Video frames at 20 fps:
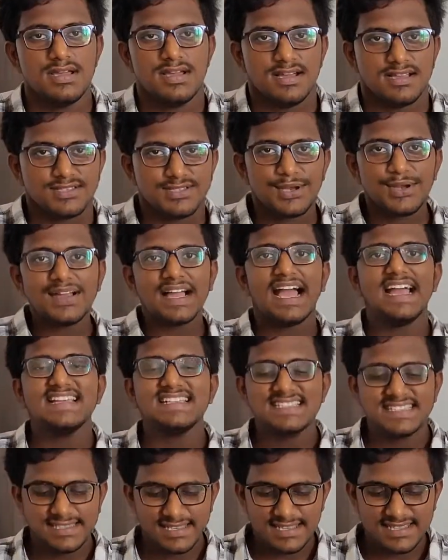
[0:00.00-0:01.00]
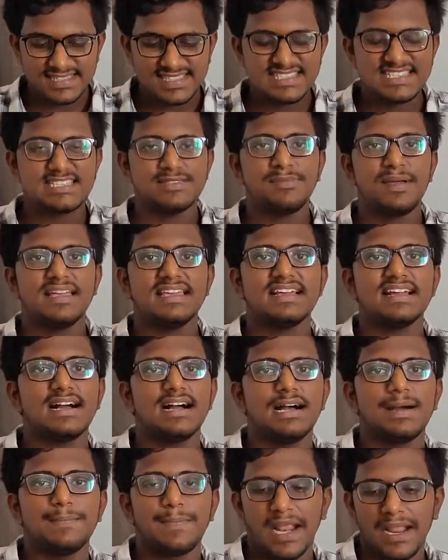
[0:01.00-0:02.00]
So guys, this is my
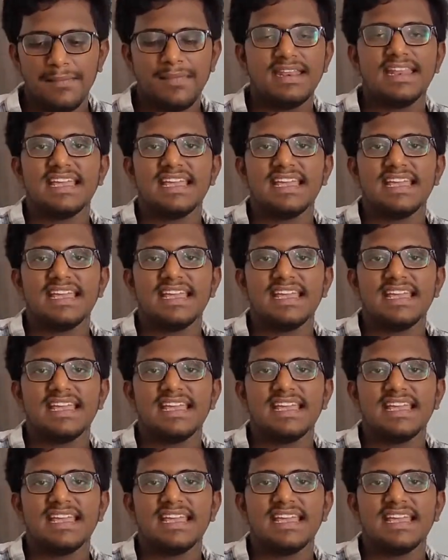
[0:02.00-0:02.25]
primary